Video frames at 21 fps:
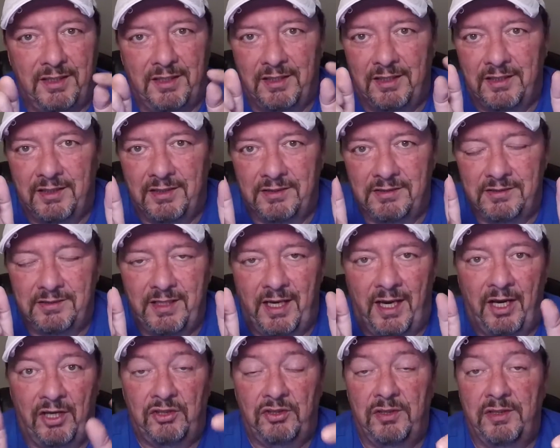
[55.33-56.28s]
is
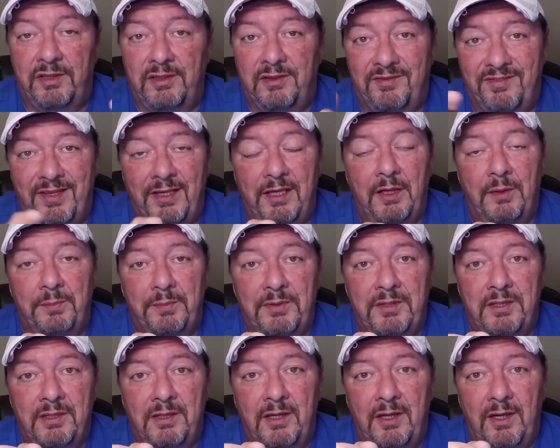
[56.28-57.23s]
actually
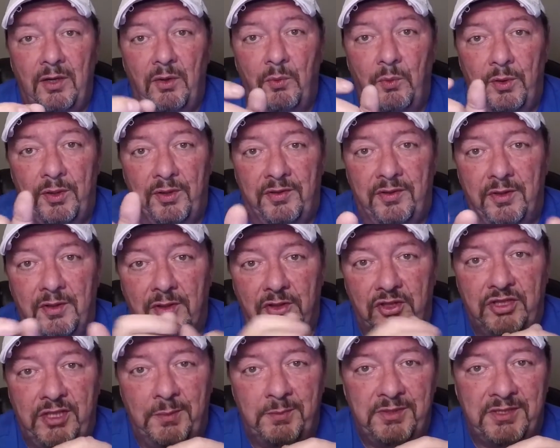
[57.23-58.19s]
developed with their
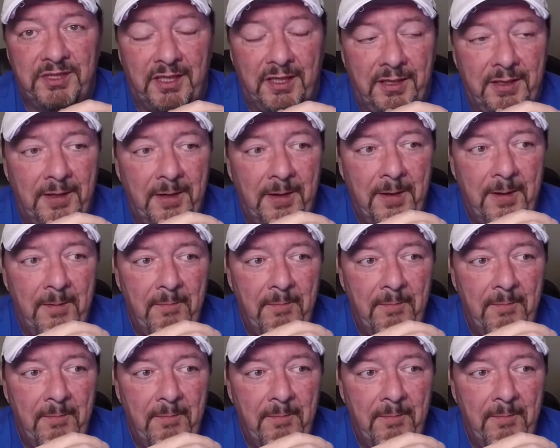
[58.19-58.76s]
chipset.